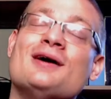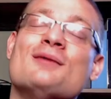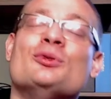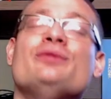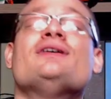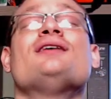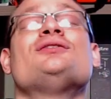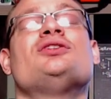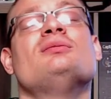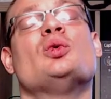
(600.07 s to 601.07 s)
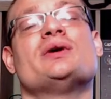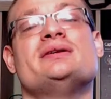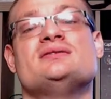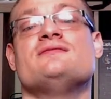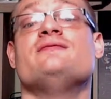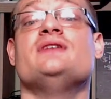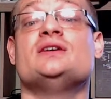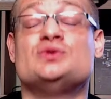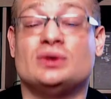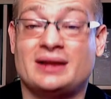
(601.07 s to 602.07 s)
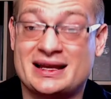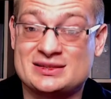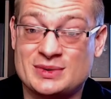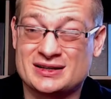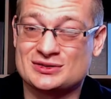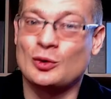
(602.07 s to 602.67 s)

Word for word: Moving on to the more individual aspects, so